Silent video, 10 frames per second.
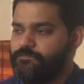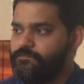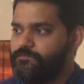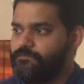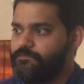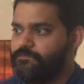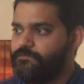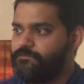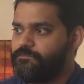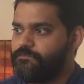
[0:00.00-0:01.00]

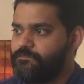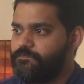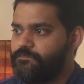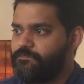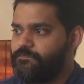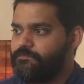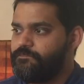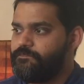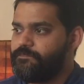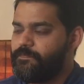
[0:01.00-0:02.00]

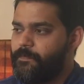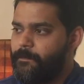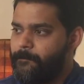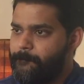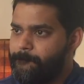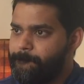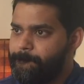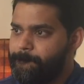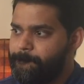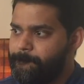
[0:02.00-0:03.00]

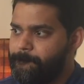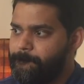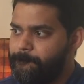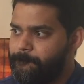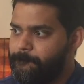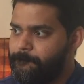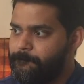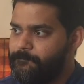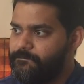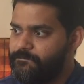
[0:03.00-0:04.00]

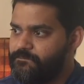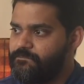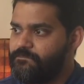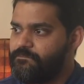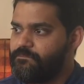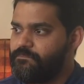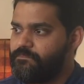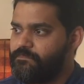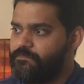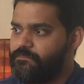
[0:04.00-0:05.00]

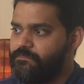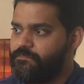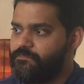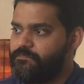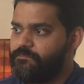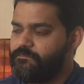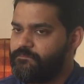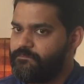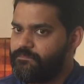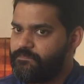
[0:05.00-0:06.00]

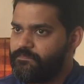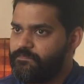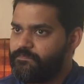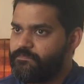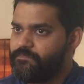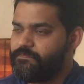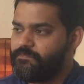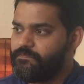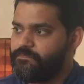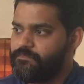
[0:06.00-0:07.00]

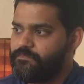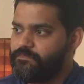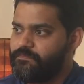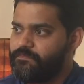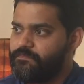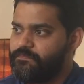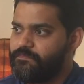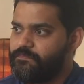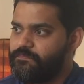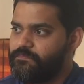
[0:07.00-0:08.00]
No words are spoken by the person on screen.